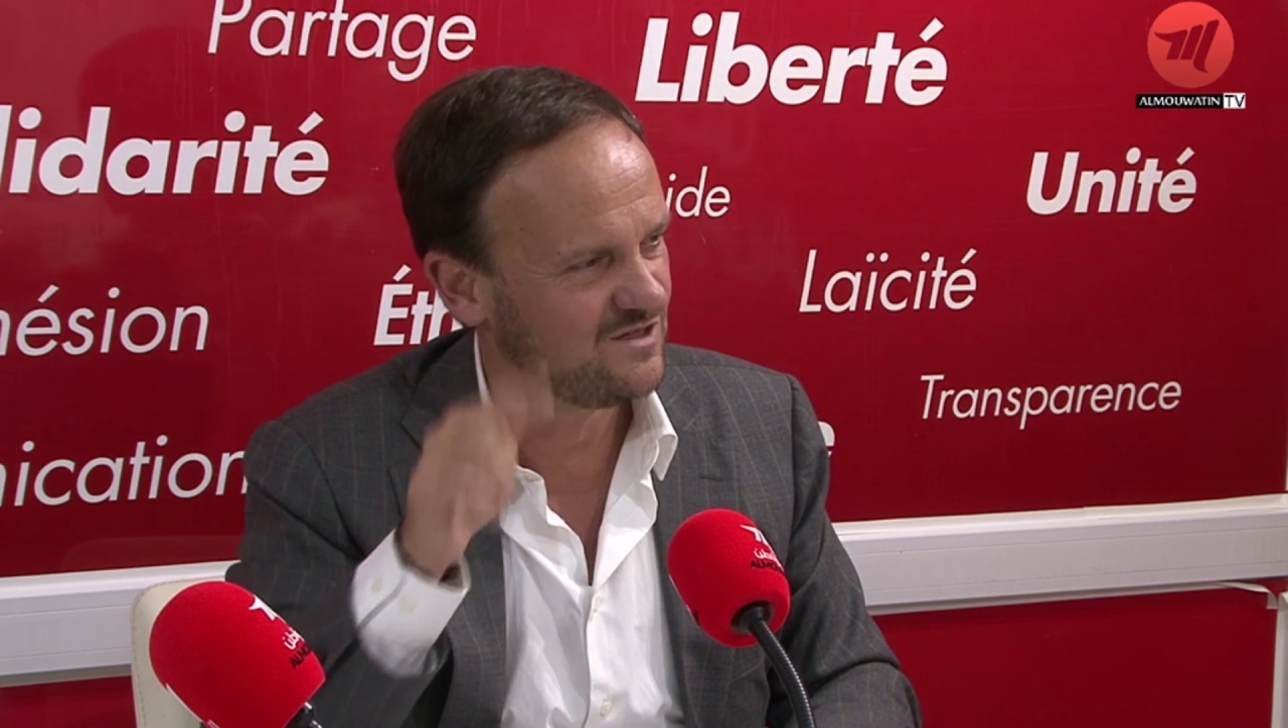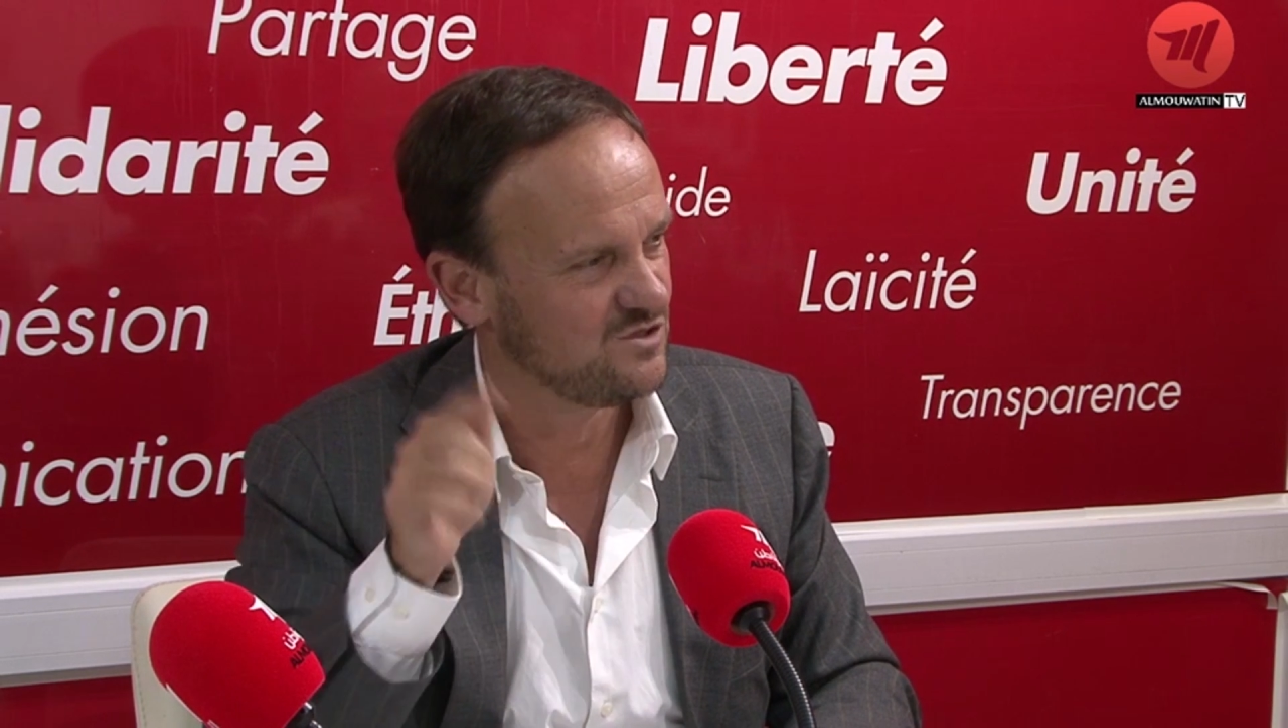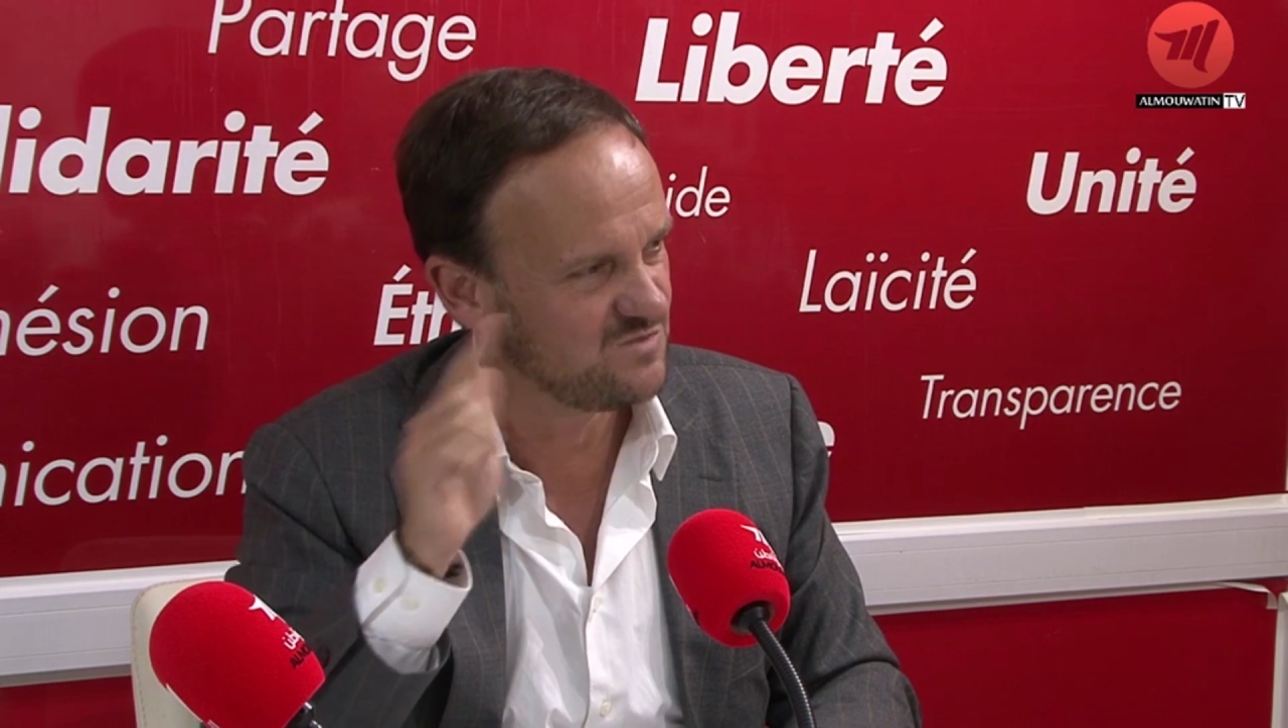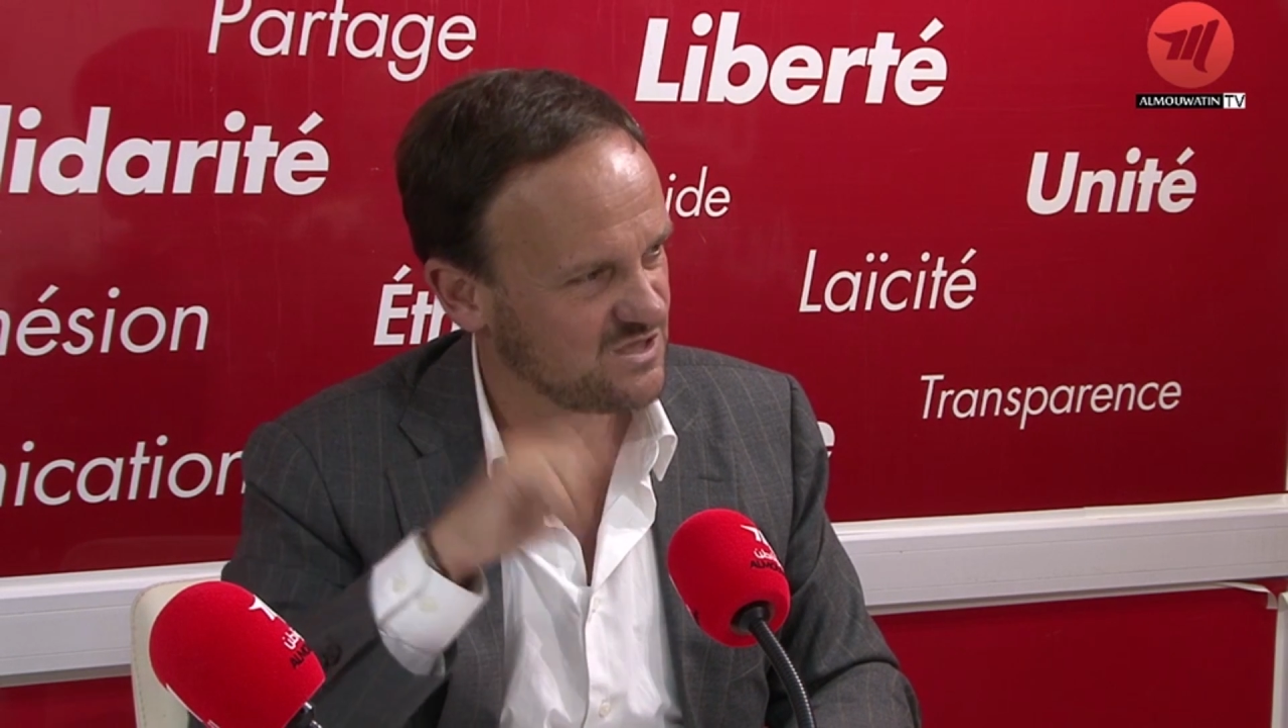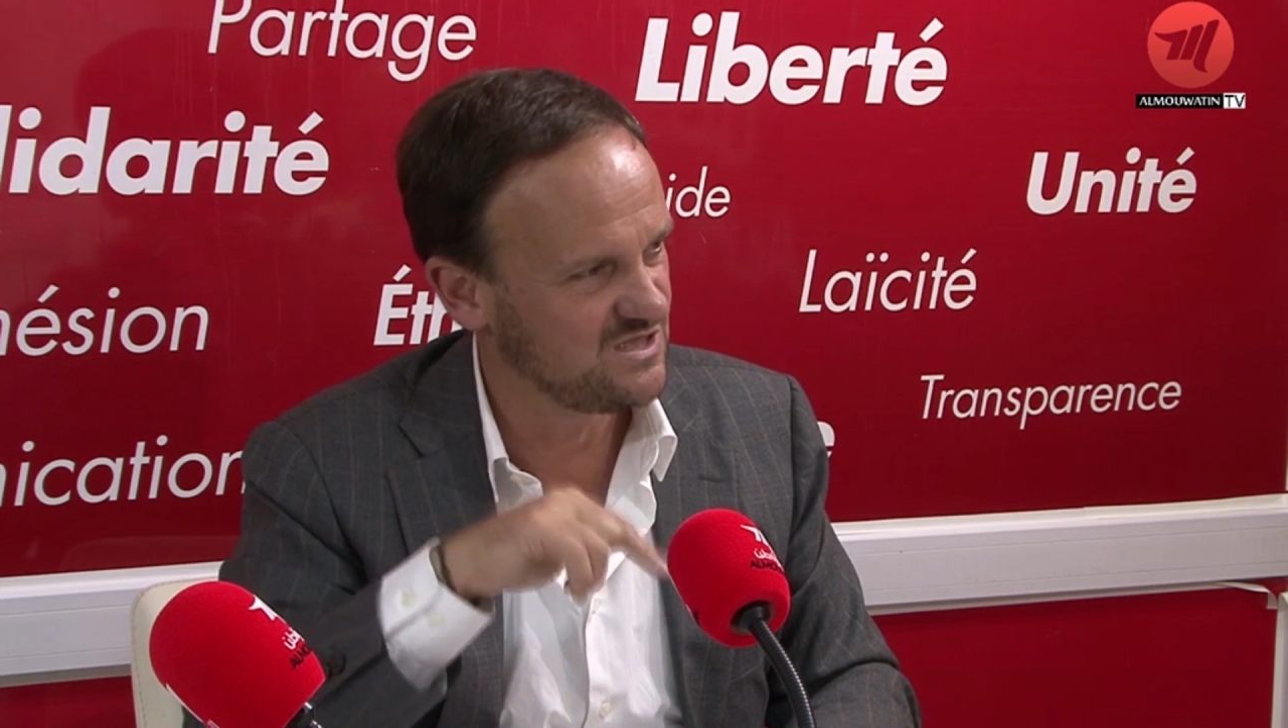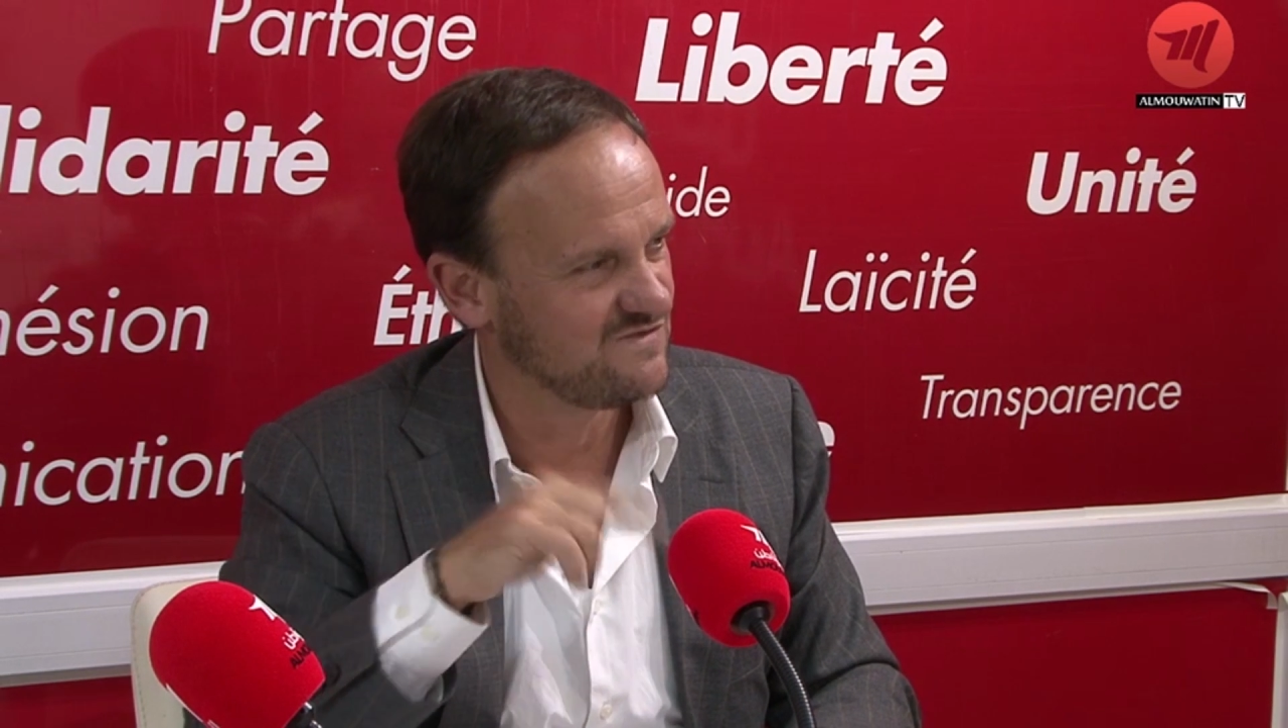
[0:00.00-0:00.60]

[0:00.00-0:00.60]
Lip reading: the objective